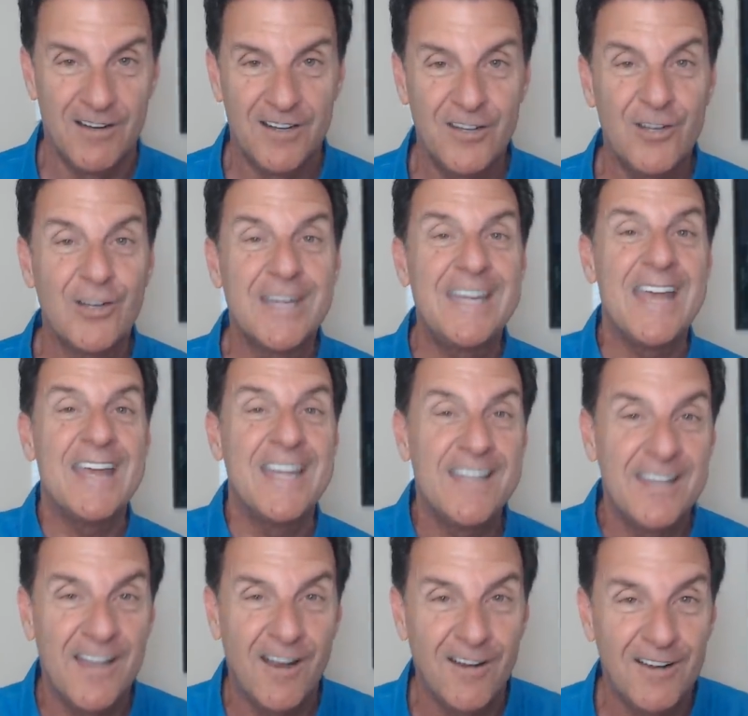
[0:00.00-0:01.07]
They're getting
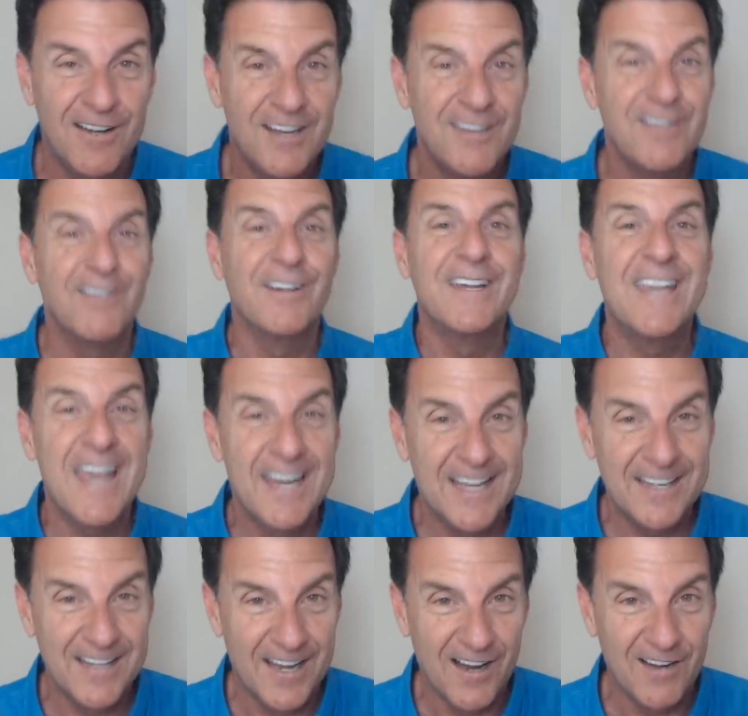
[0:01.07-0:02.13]
there. They're
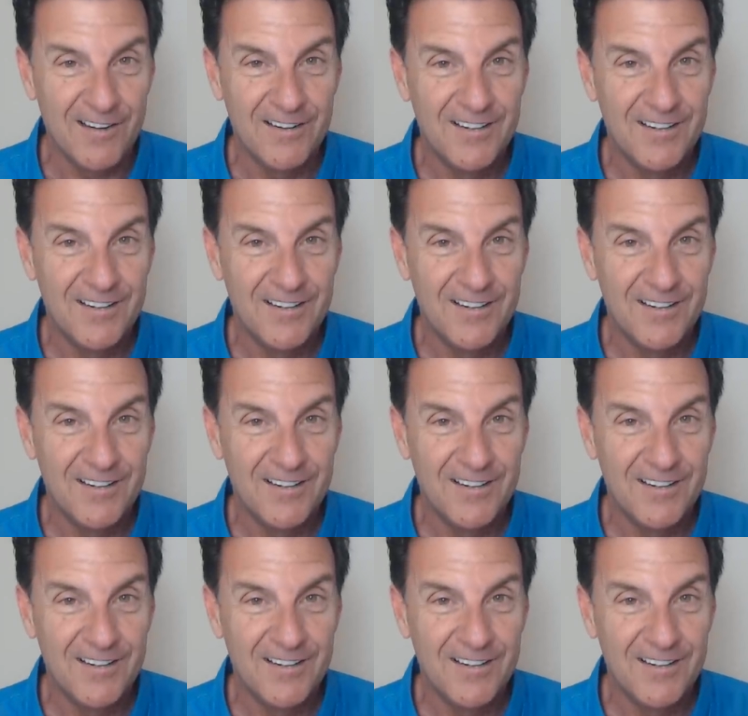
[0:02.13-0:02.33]
getting there.